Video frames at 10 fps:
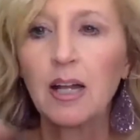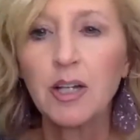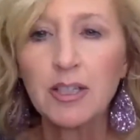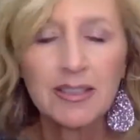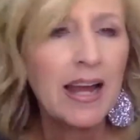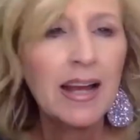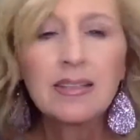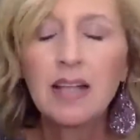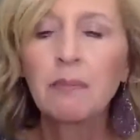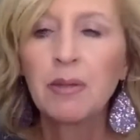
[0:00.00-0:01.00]
saying
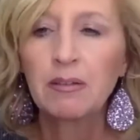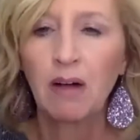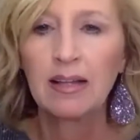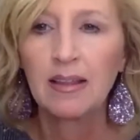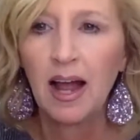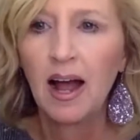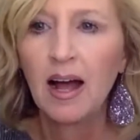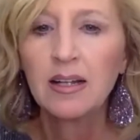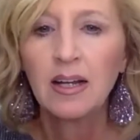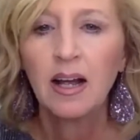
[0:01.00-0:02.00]
something like
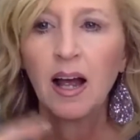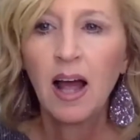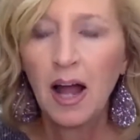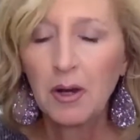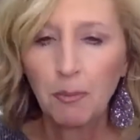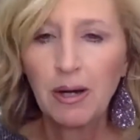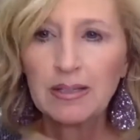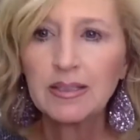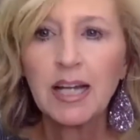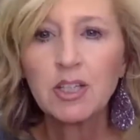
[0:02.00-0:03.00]
that at your
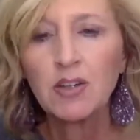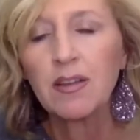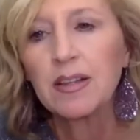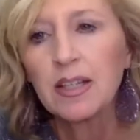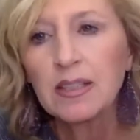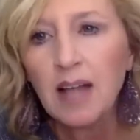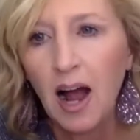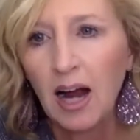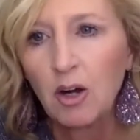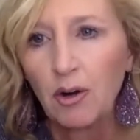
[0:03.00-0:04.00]
presentation, this
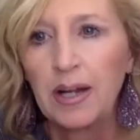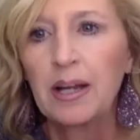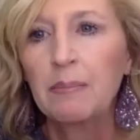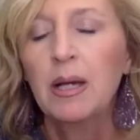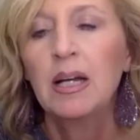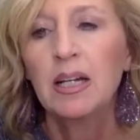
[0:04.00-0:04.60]
eye cream